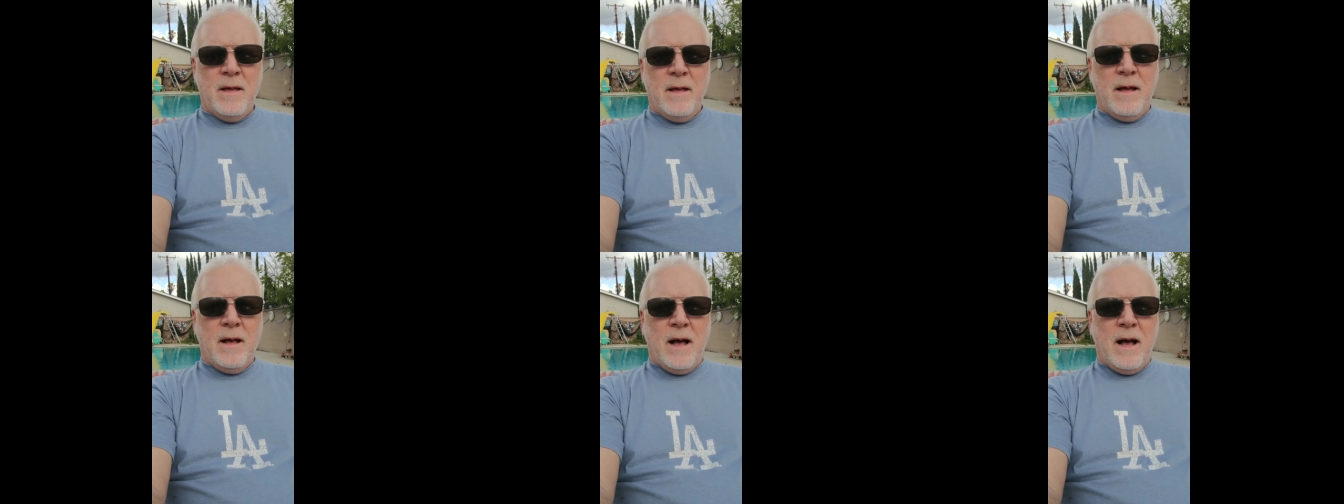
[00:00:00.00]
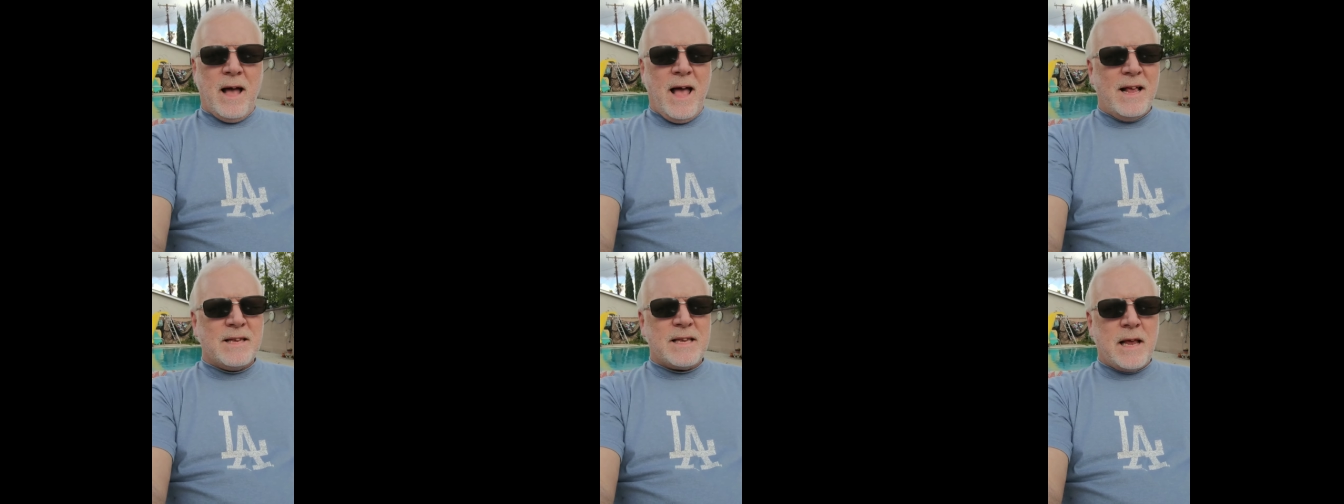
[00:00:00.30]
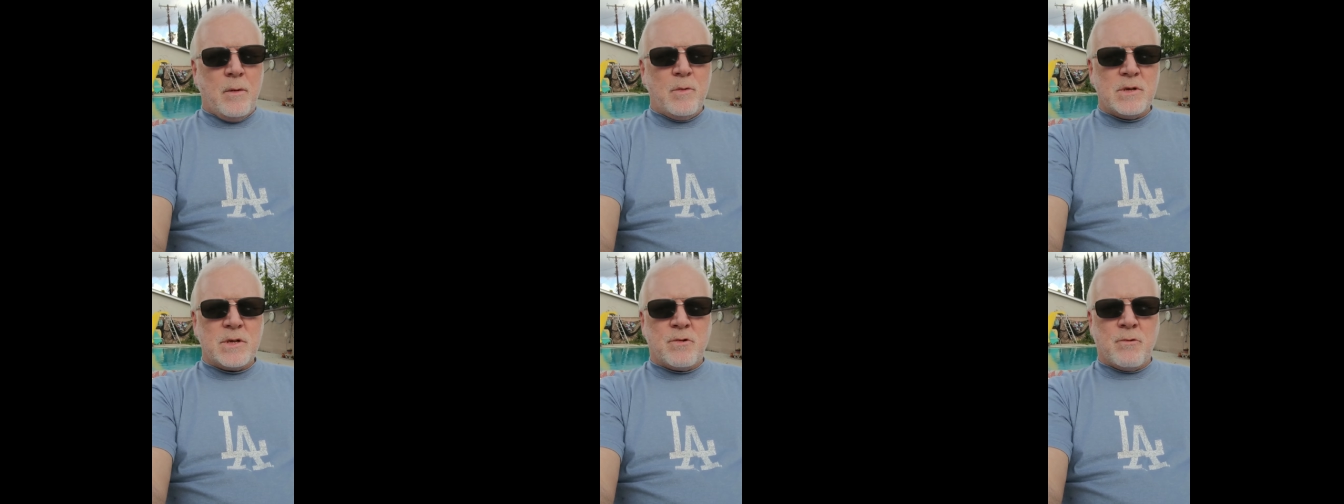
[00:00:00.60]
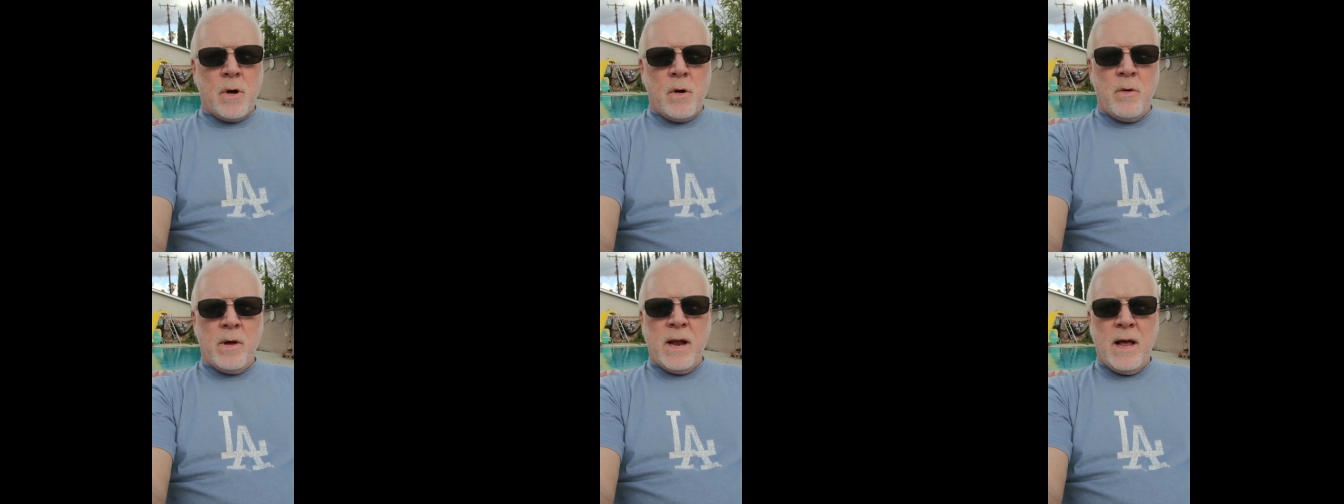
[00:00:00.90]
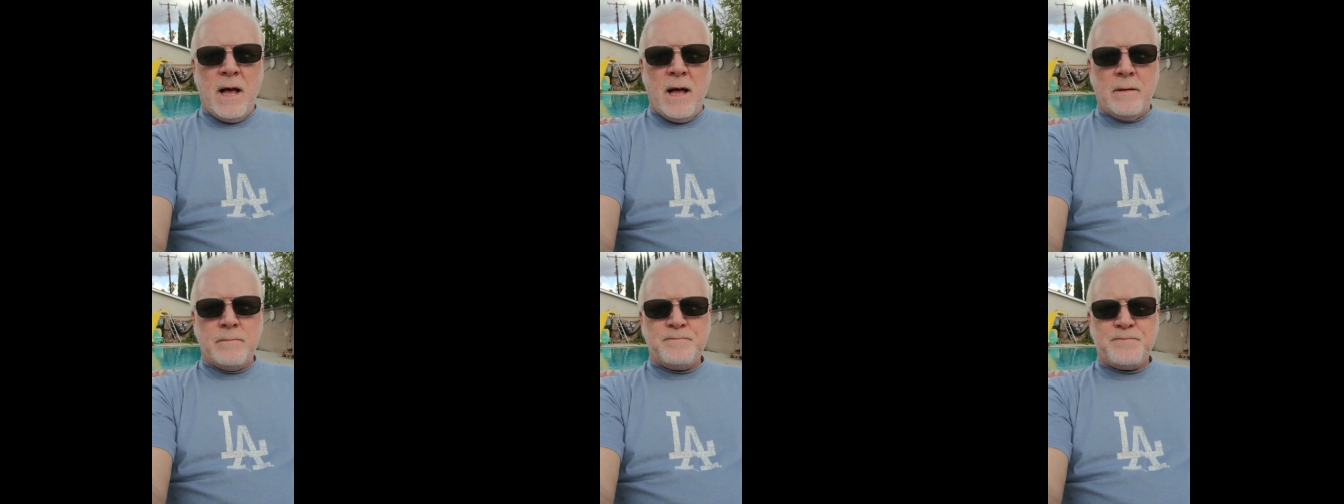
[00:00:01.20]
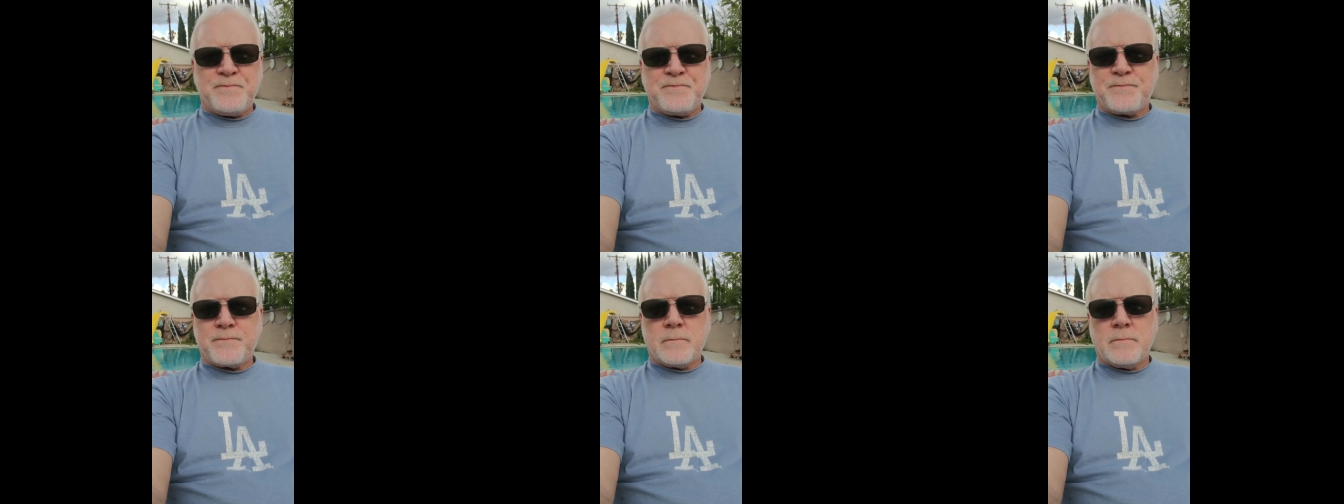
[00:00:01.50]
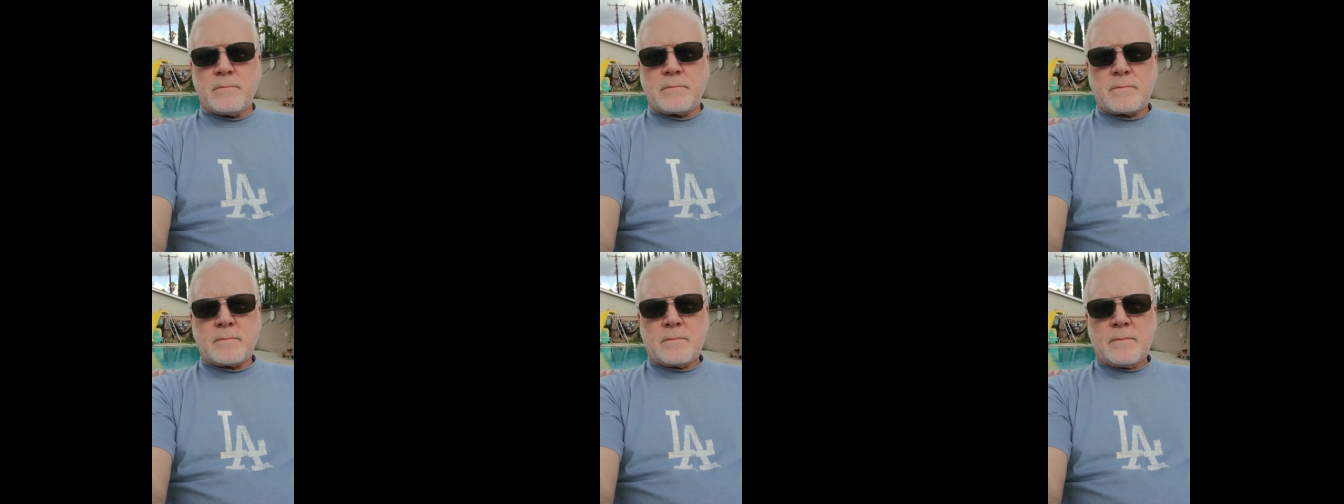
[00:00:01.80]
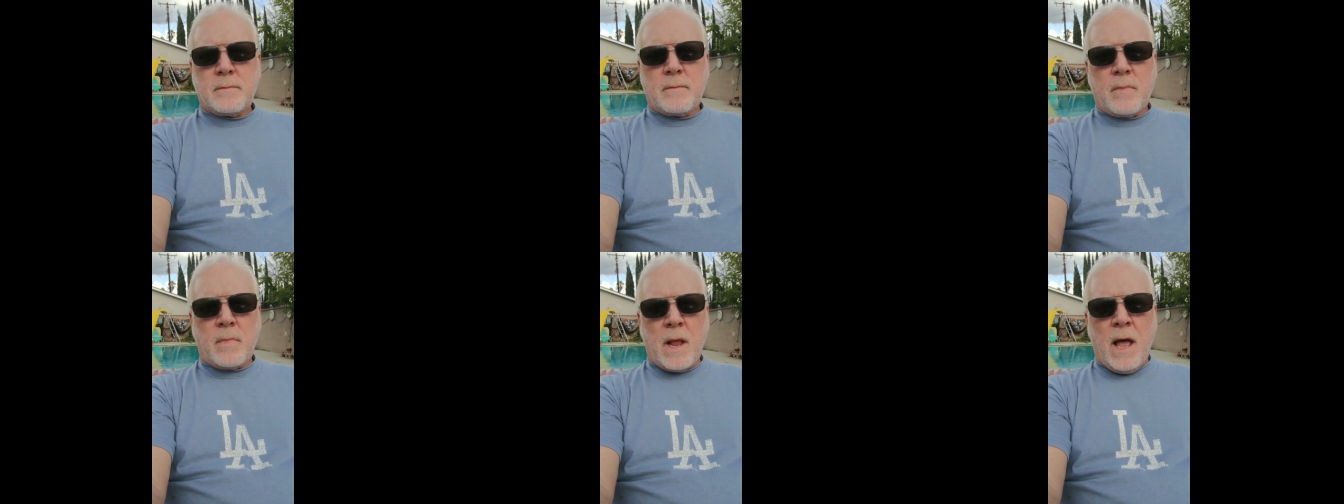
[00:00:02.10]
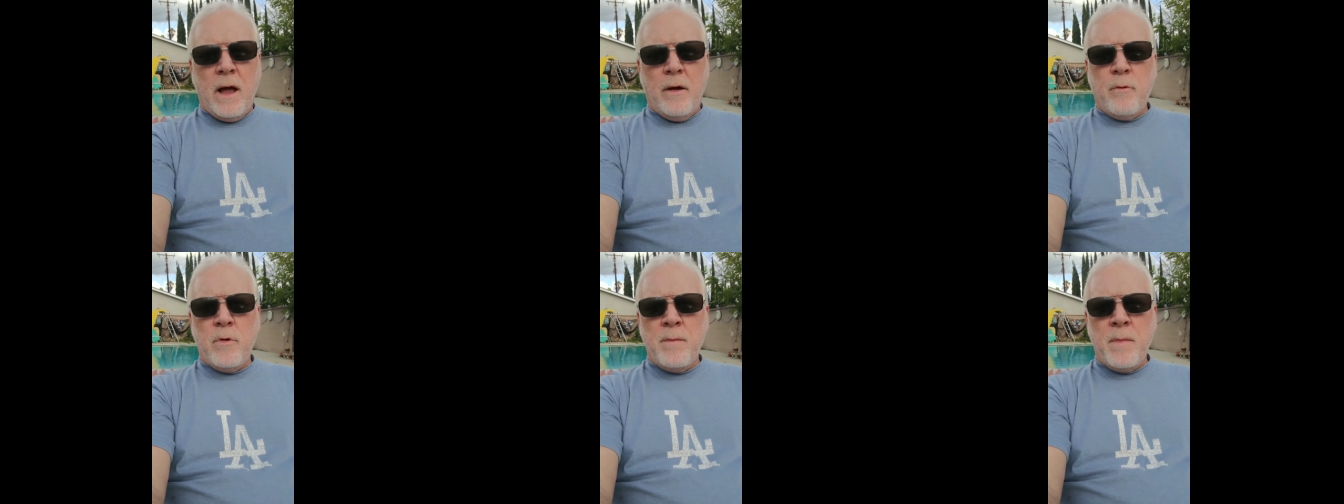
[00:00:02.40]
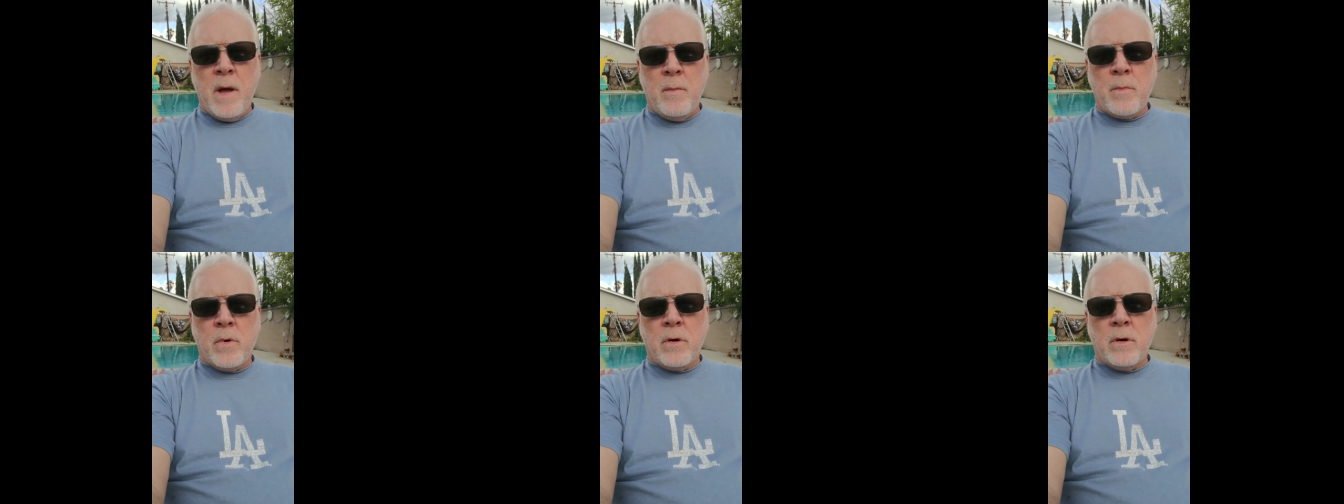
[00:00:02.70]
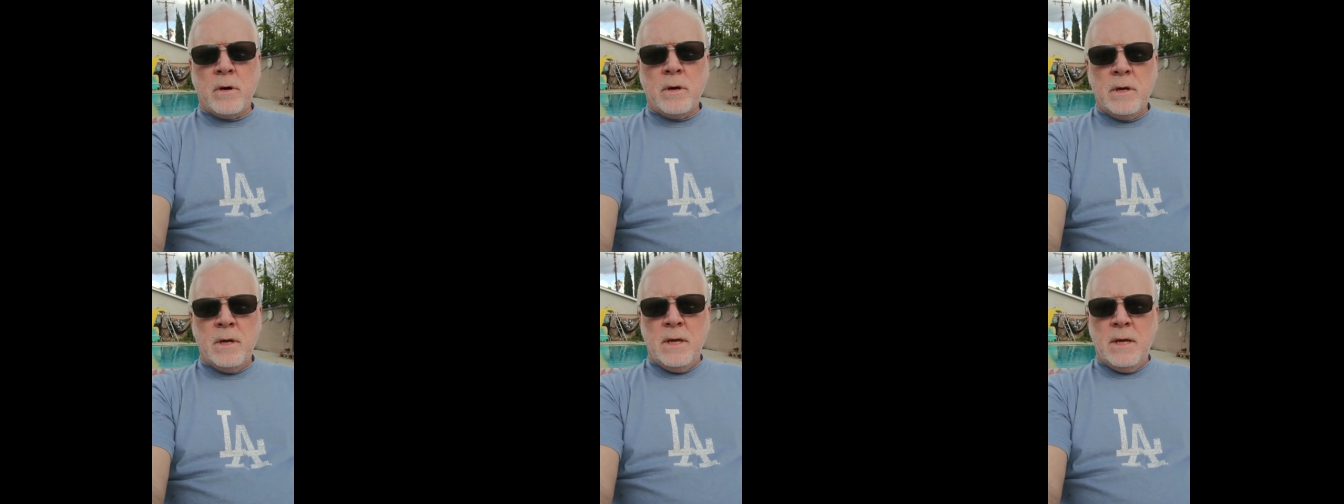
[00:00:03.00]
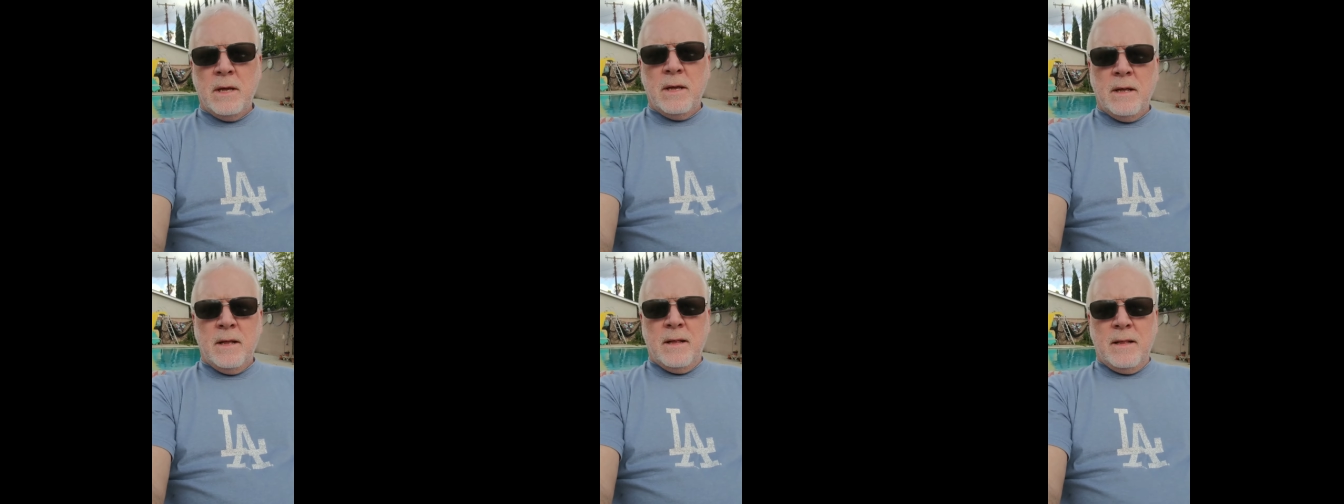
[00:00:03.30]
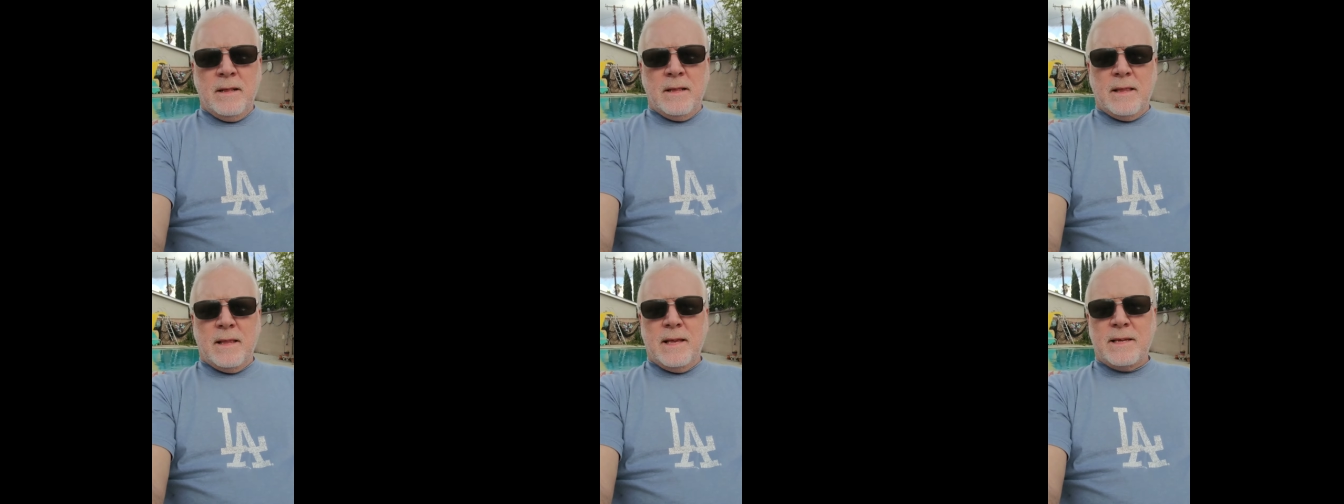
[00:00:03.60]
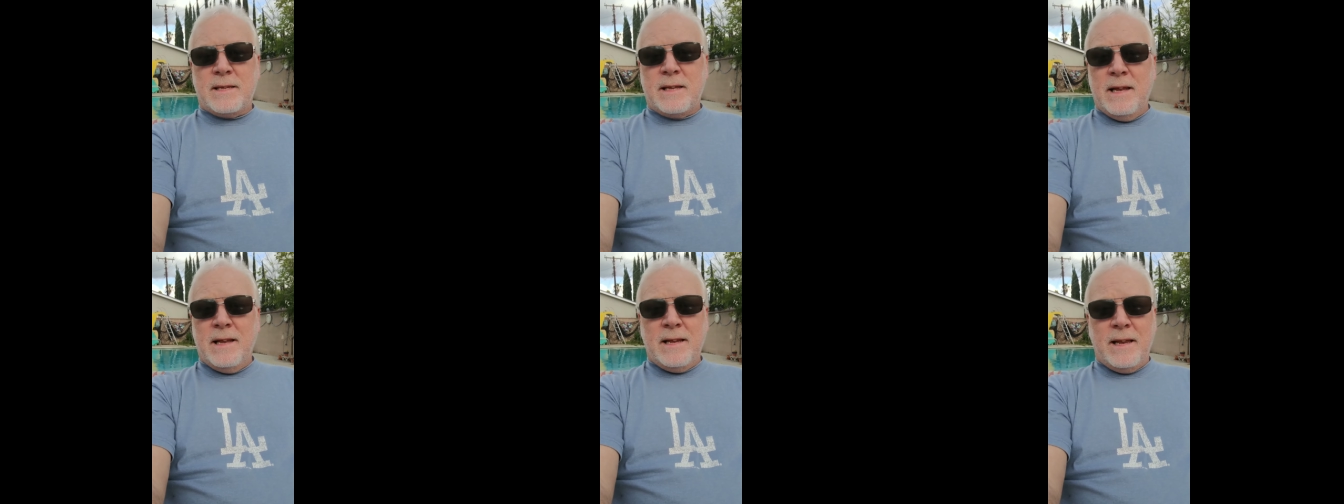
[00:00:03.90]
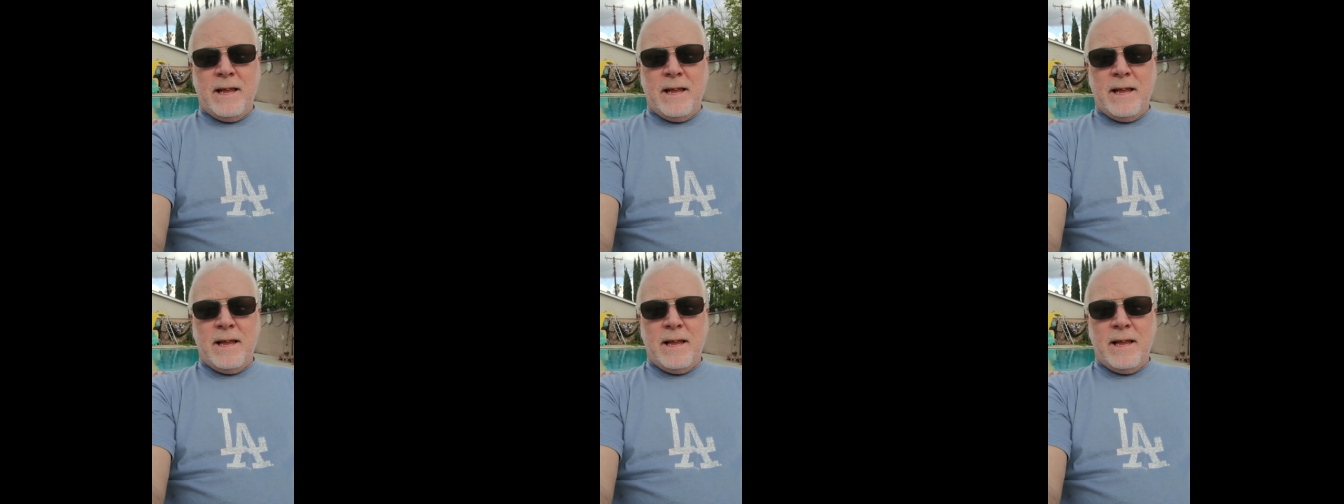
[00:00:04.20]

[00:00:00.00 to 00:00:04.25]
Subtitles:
As I was growing up, I remember listening to